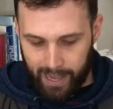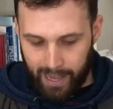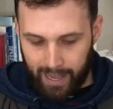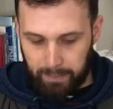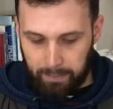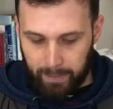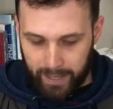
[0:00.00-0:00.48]

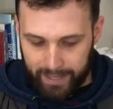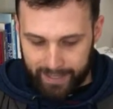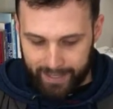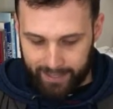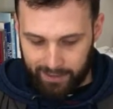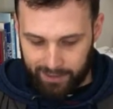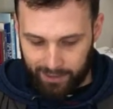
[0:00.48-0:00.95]
and many
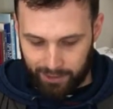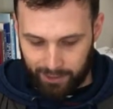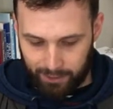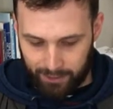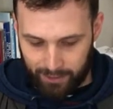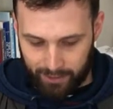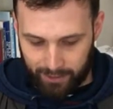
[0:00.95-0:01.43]
enter
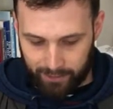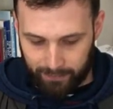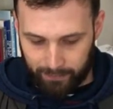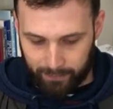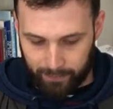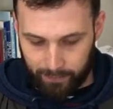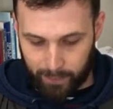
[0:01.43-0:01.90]
through it.
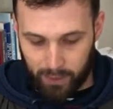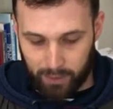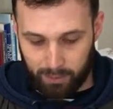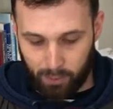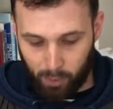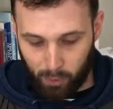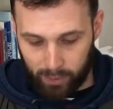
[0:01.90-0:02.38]
But
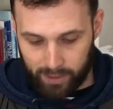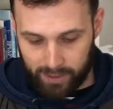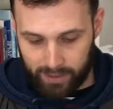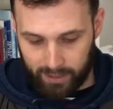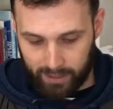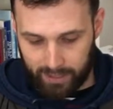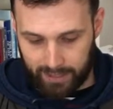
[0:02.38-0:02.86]
small is
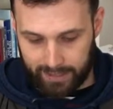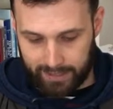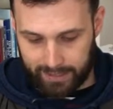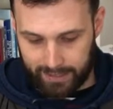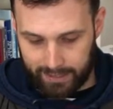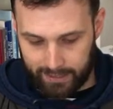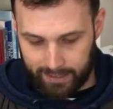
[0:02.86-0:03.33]
the gate
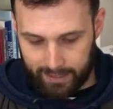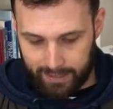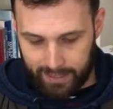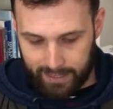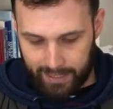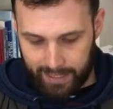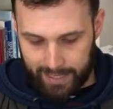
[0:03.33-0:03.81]

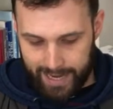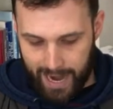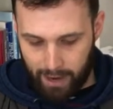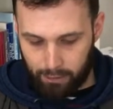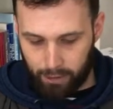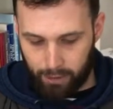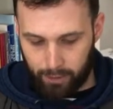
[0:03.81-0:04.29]
and
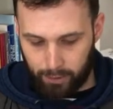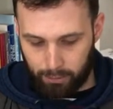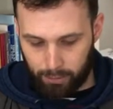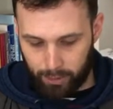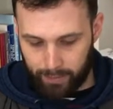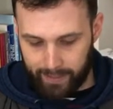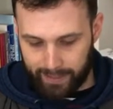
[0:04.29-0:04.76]
narrow the
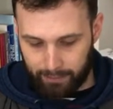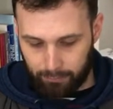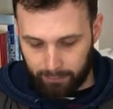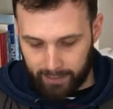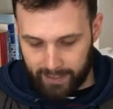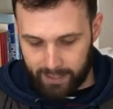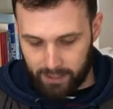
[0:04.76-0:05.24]
road that
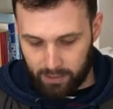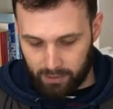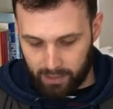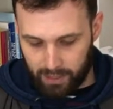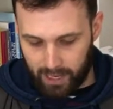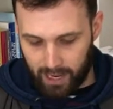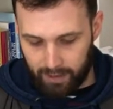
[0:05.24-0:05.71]
leads
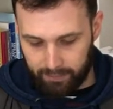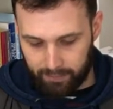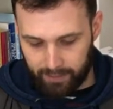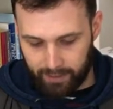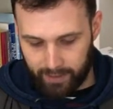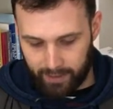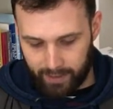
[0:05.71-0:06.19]
to life,
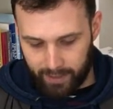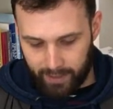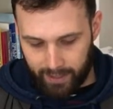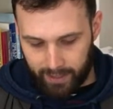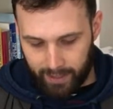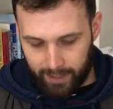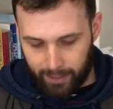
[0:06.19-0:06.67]

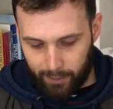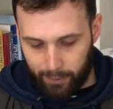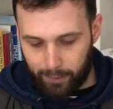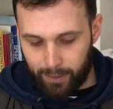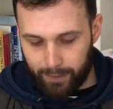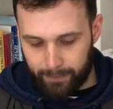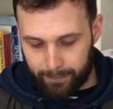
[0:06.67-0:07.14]
and
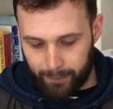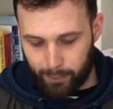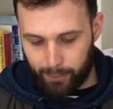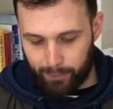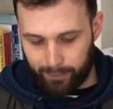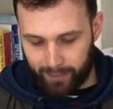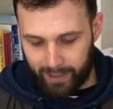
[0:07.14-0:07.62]
only
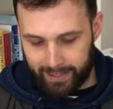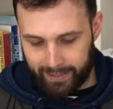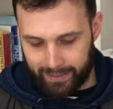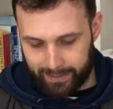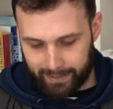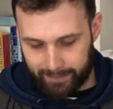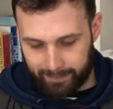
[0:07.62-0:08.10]
few find
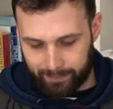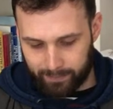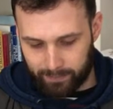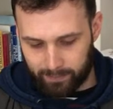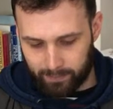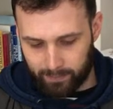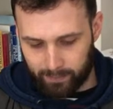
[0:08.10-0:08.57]
it.
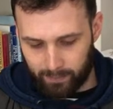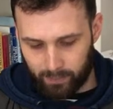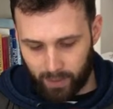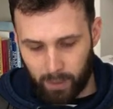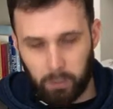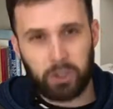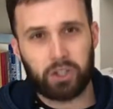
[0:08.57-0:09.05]

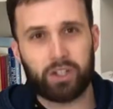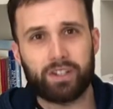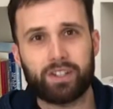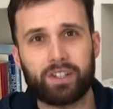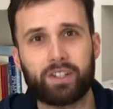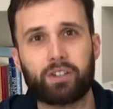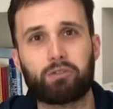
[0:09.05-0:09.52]
And what
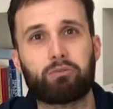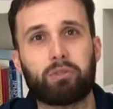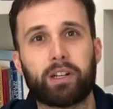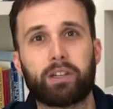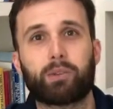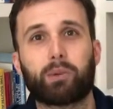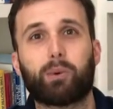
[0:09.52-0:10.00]
Jesus is
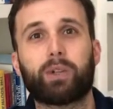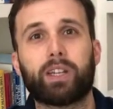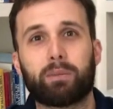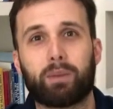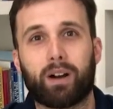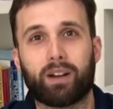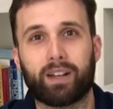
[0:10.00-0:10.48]
really talking
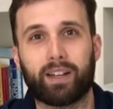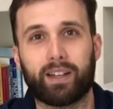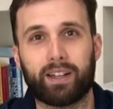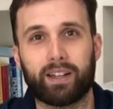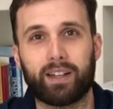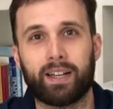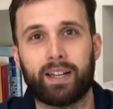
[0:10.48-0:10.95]
about
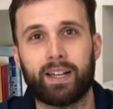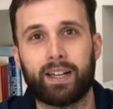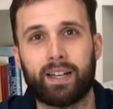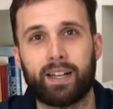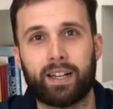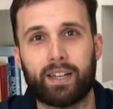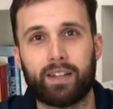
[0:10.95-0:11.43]
here
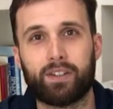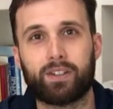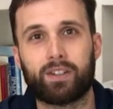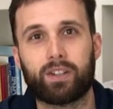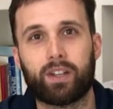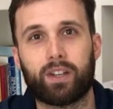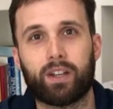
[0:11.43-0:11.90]

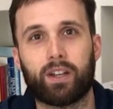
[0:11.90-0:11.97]
is